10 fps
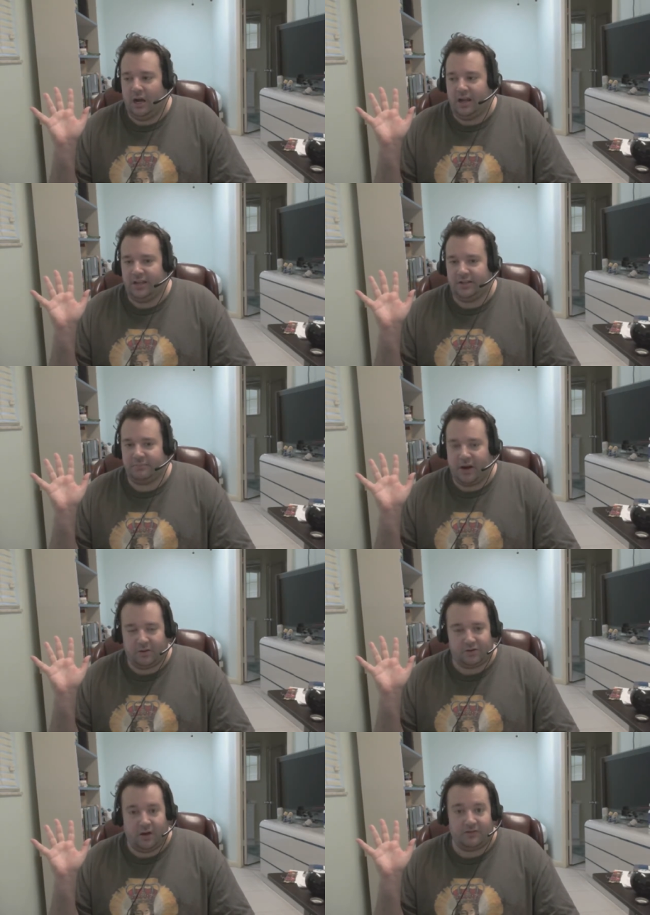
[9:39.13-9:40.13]
Is
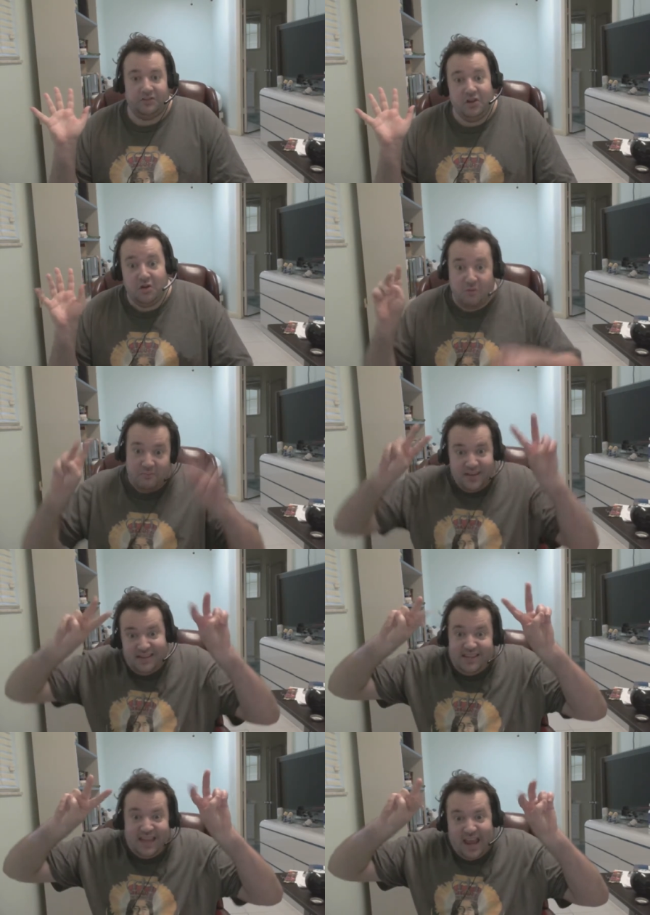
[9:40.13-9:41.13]
Microsoft's new
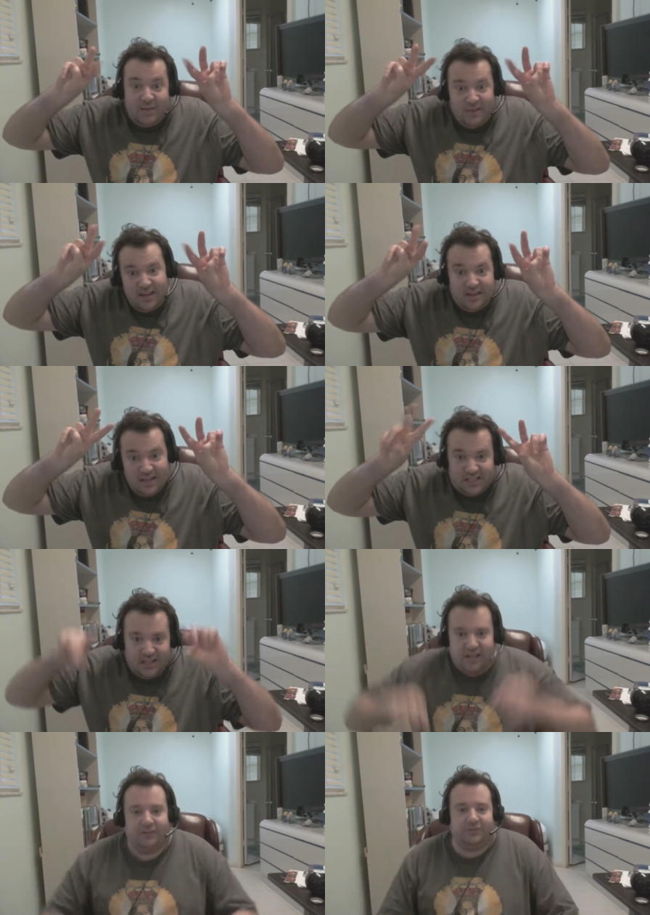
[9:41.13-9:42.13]
PC gaming
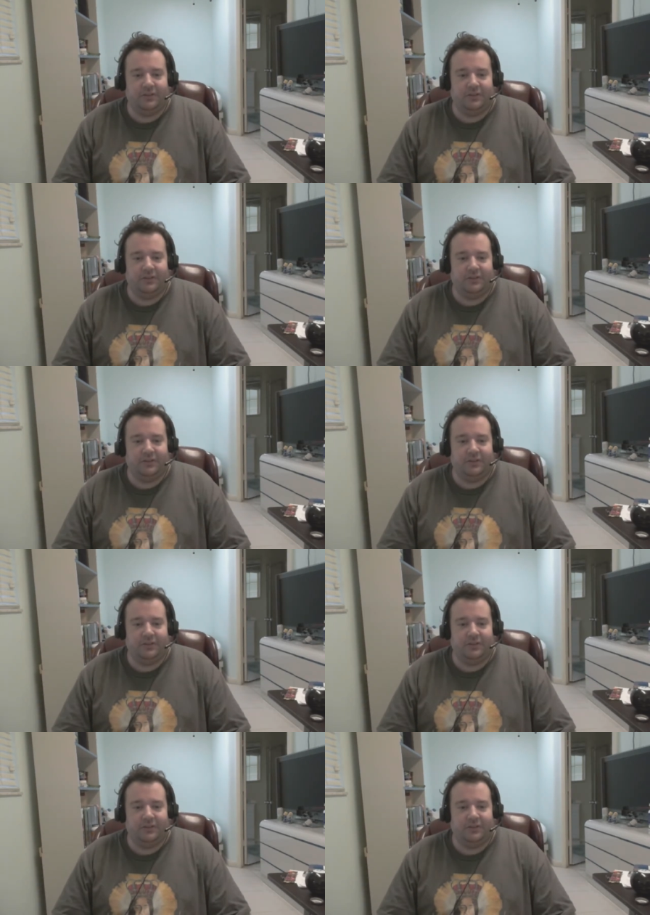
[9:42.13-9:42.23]
initiative,